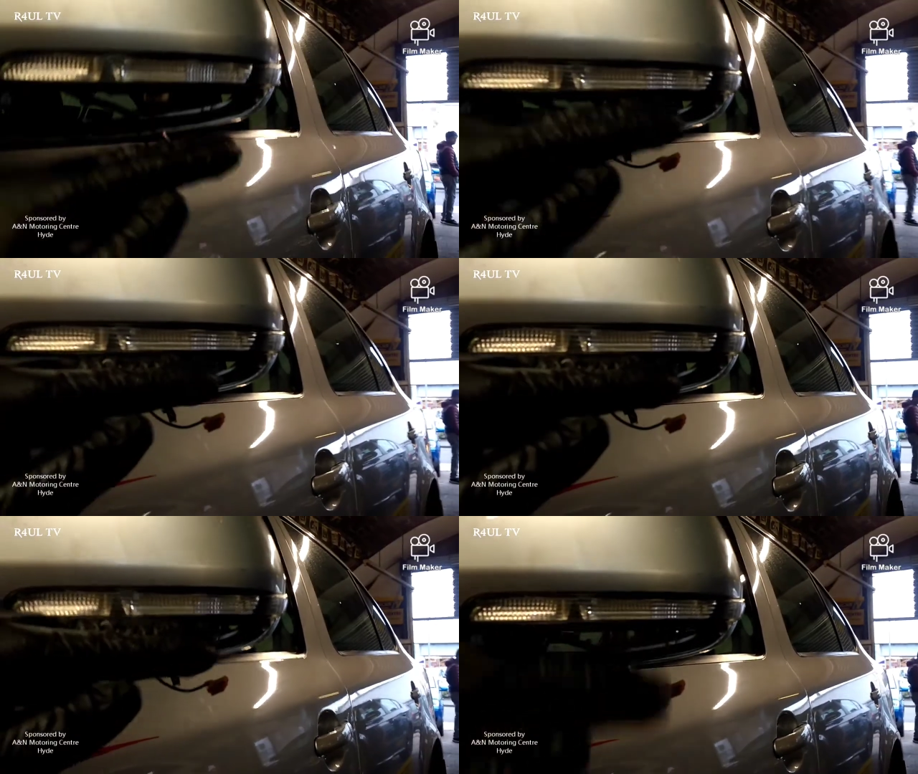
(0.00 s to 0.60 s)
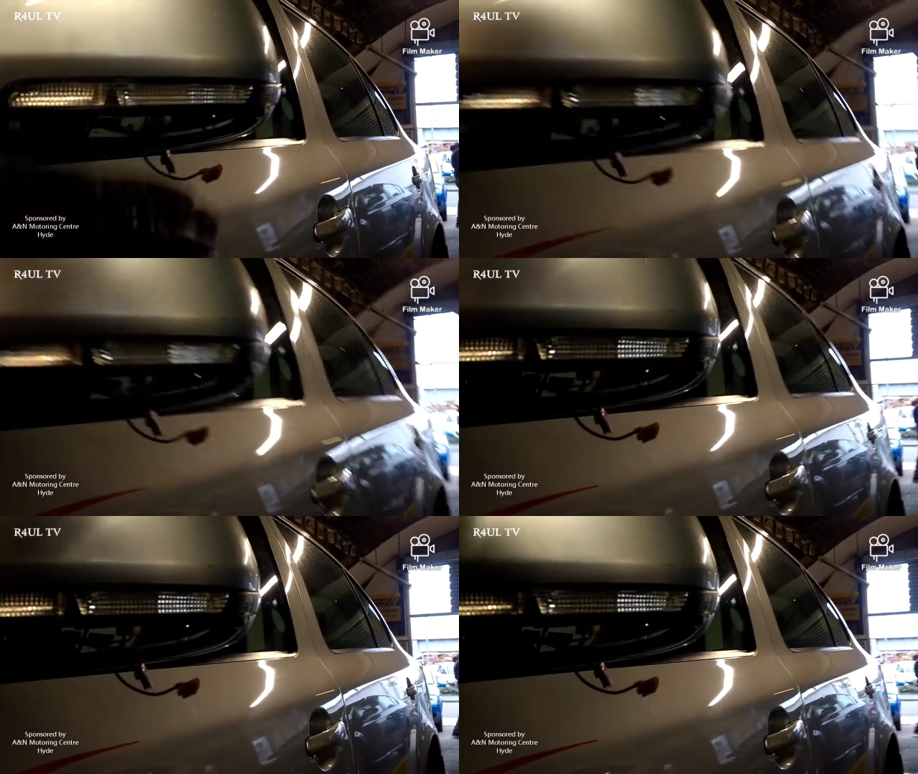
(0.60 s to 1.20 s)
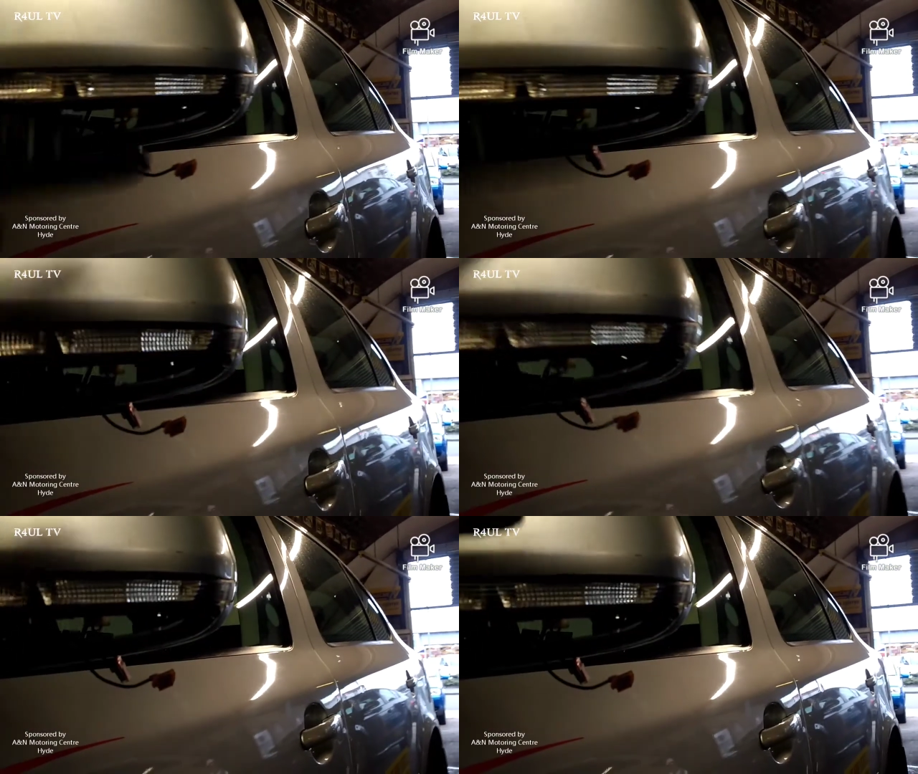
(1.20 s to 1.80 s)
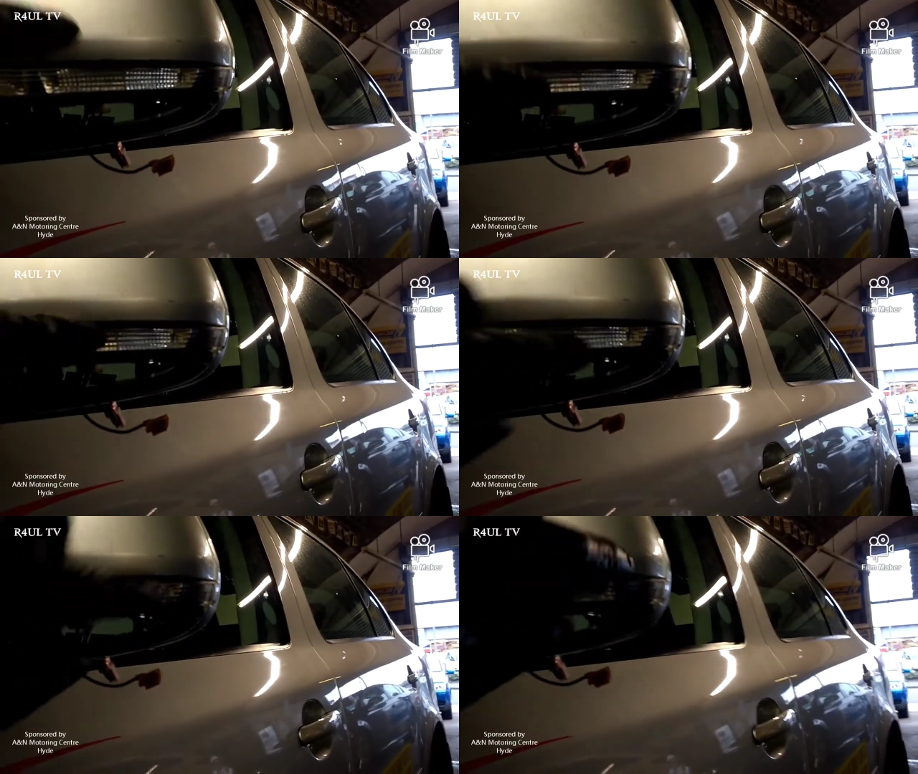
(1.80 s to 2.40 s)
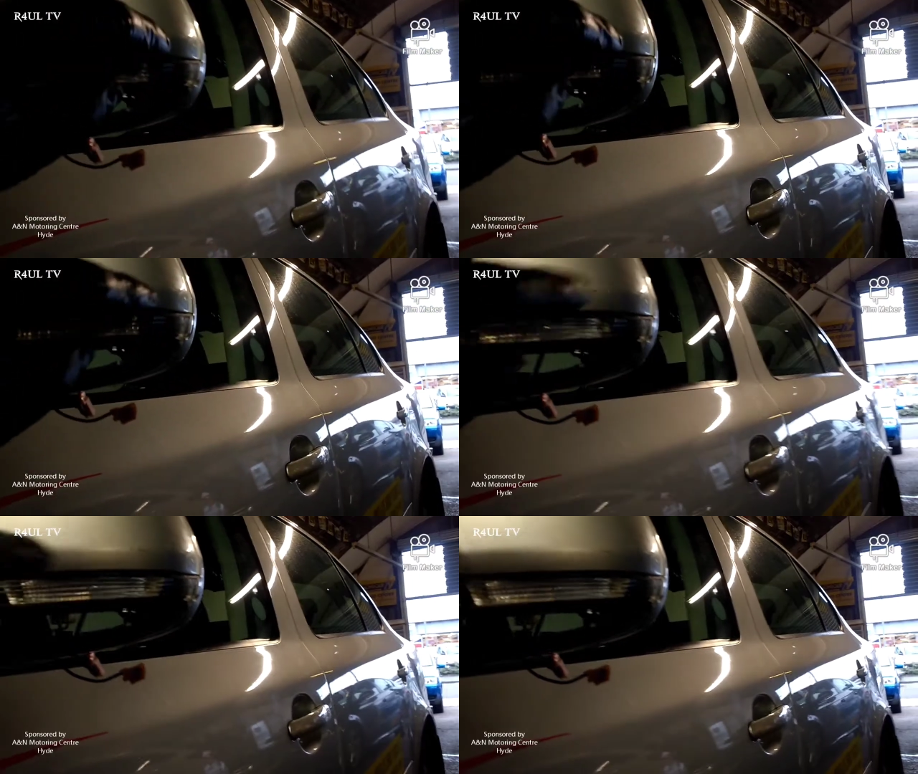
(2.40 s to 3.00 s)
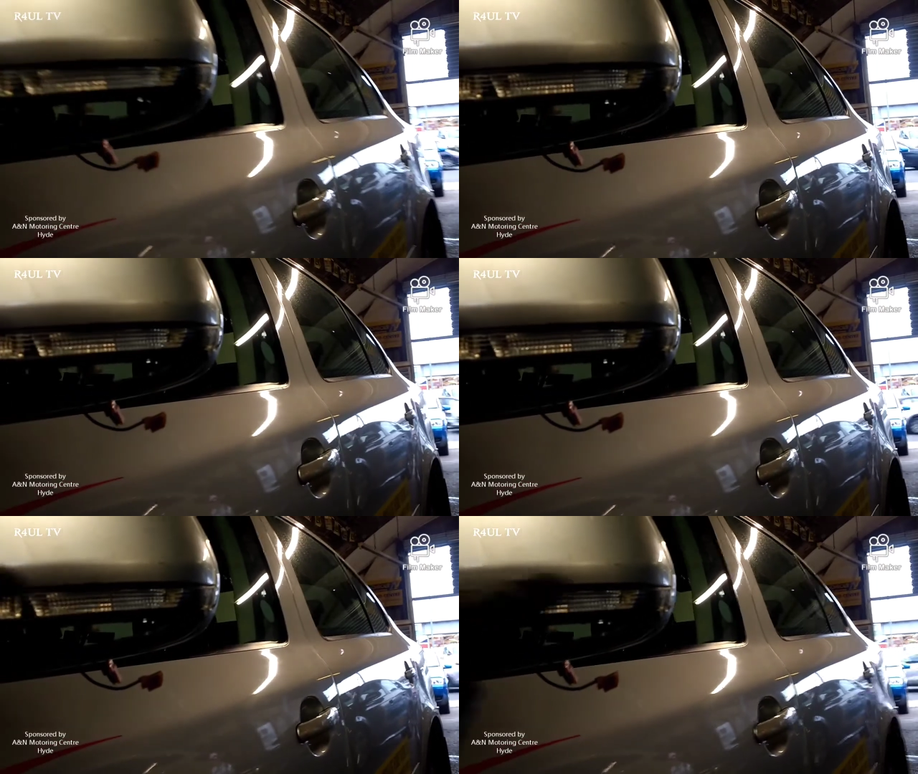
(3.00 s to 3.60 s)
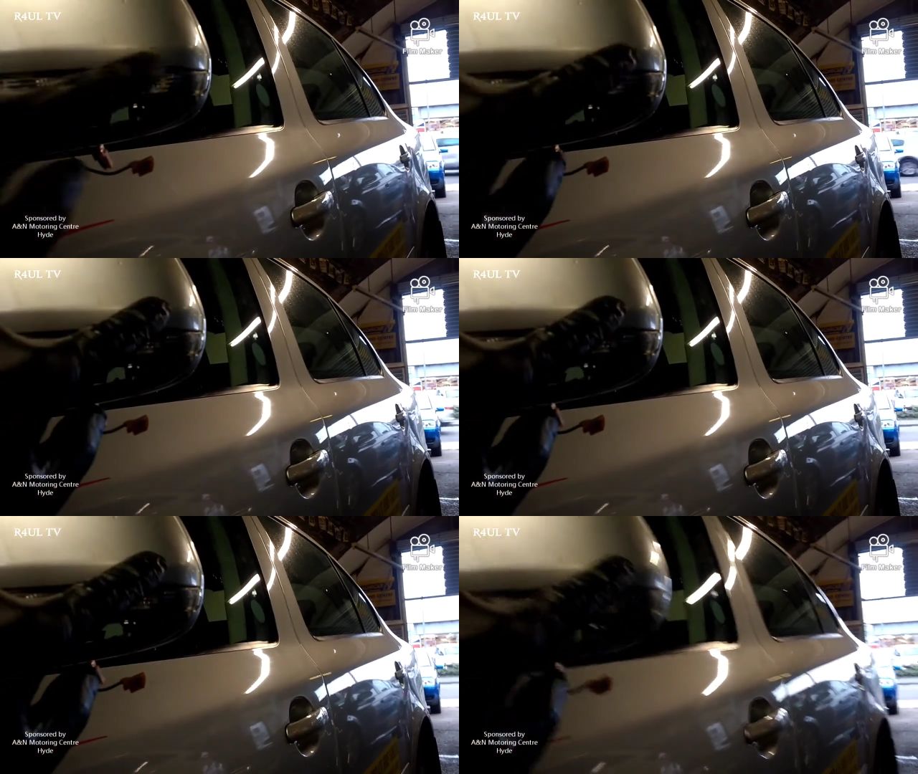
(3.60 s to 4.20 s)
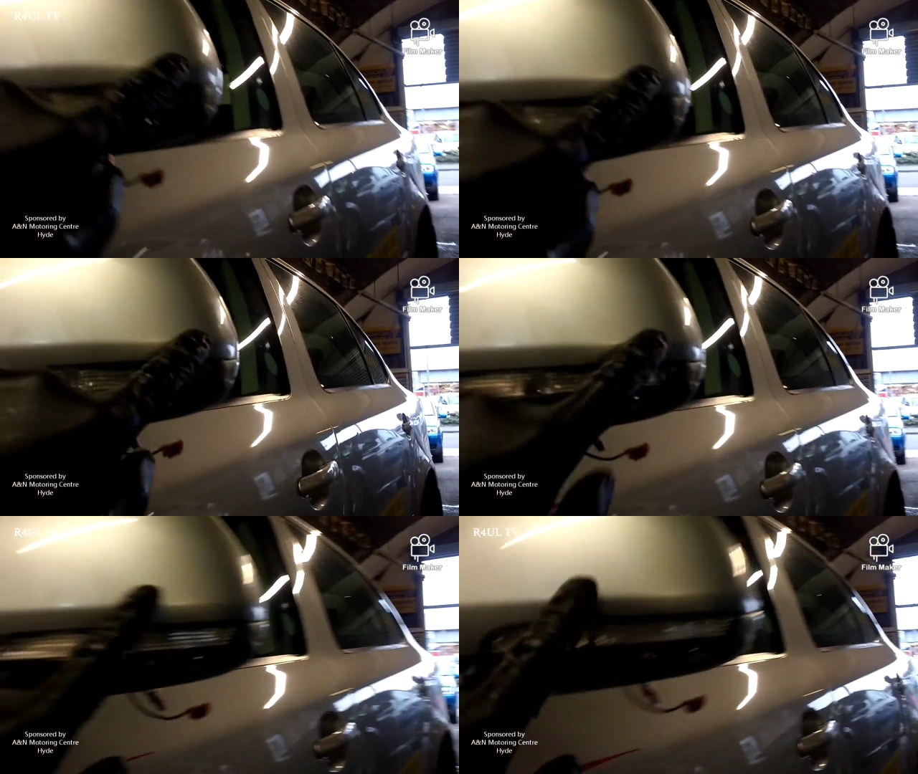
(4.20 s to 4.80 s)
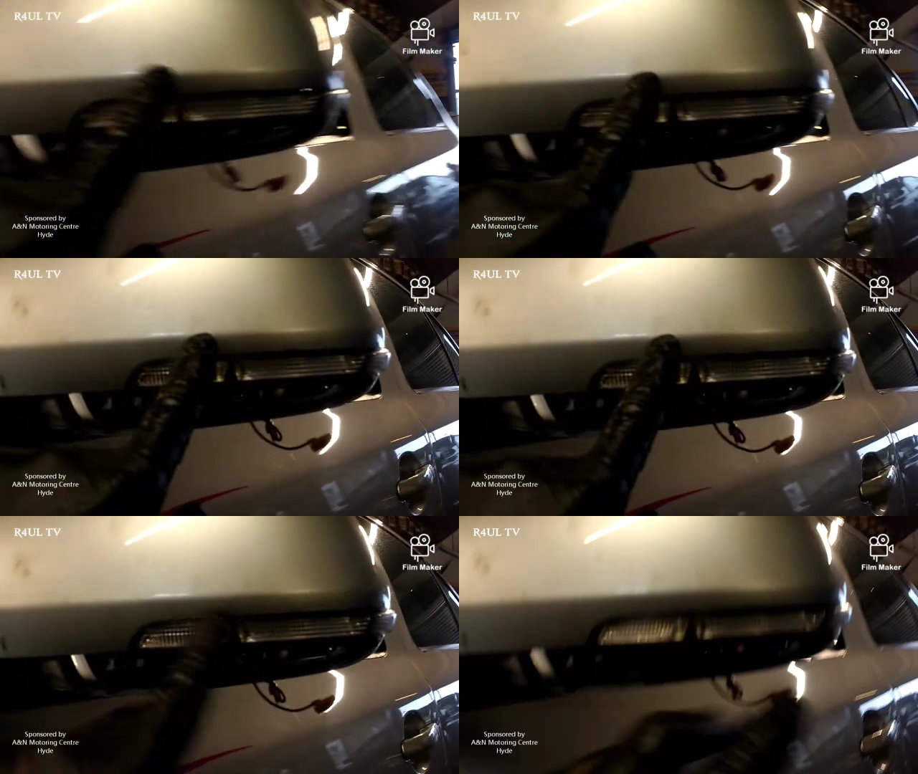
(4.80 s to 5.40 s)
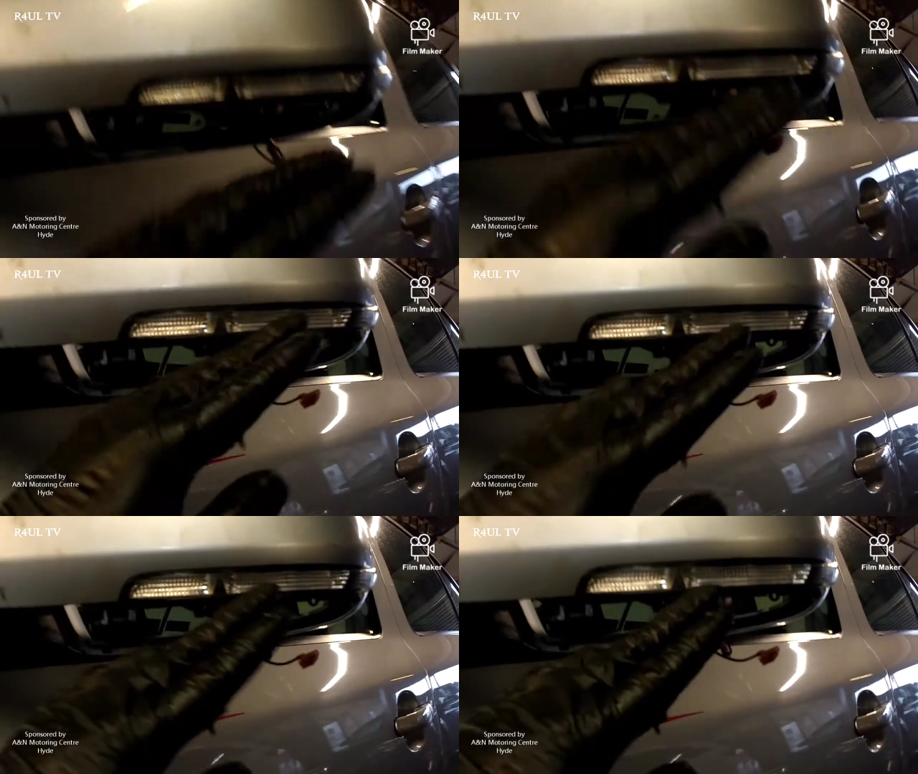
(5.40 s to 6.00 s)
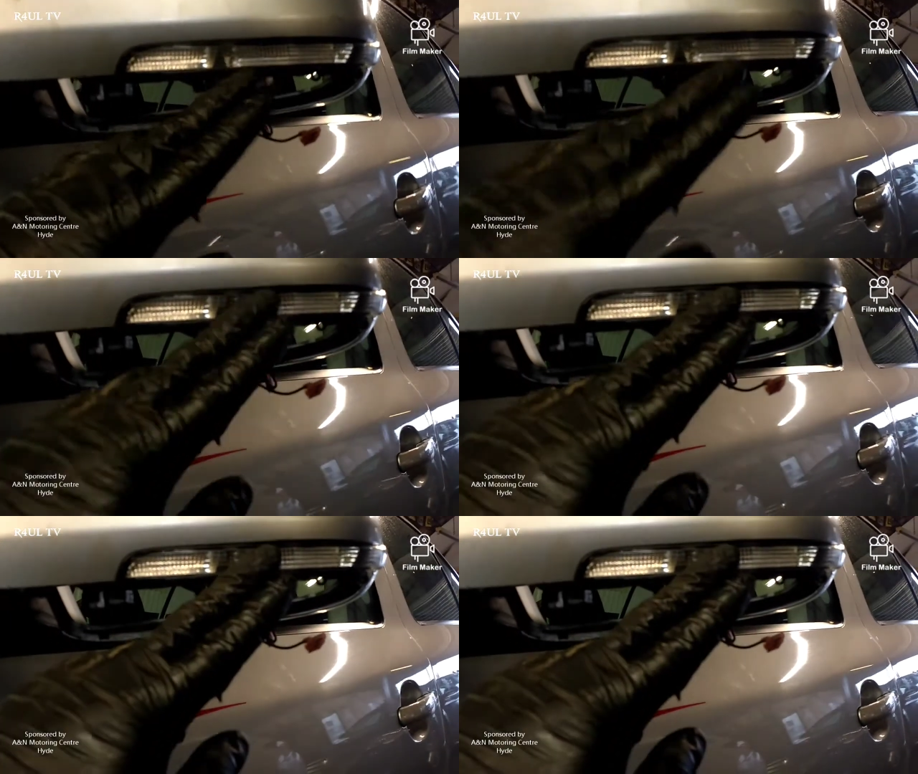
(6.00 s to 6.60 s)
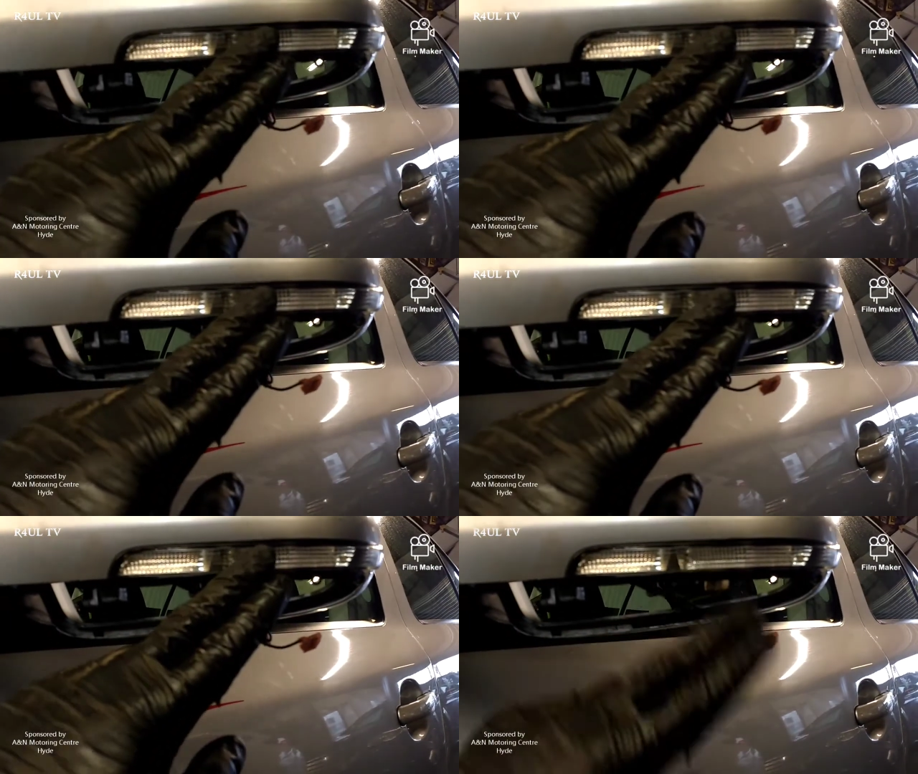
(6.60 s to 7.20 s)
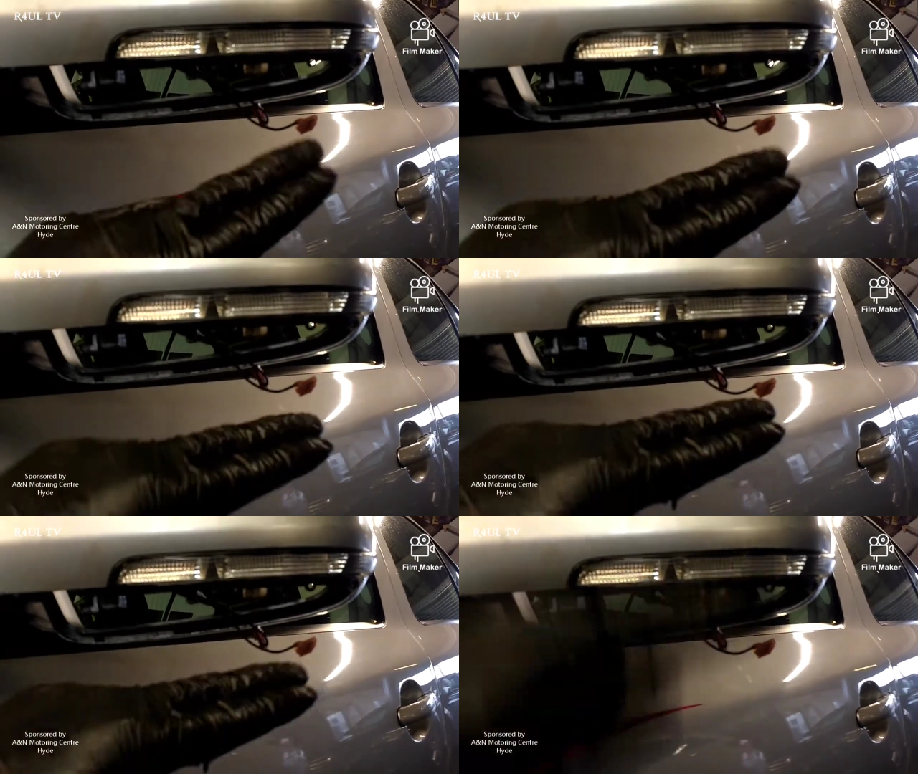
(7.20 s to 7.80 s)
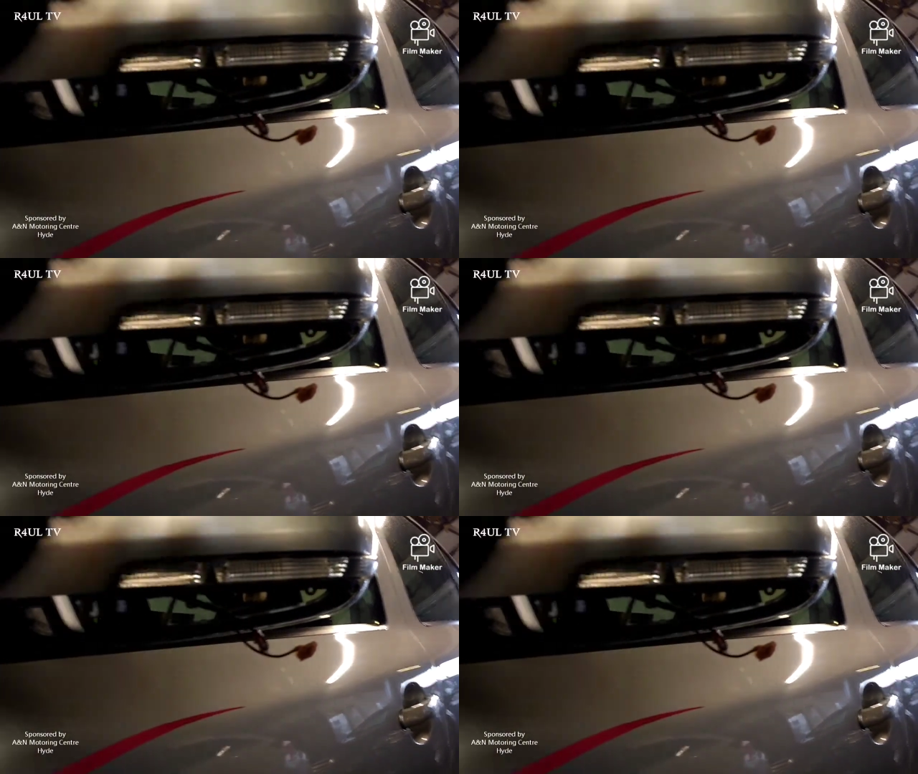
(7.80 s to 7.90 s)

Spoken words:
(no speaker visible)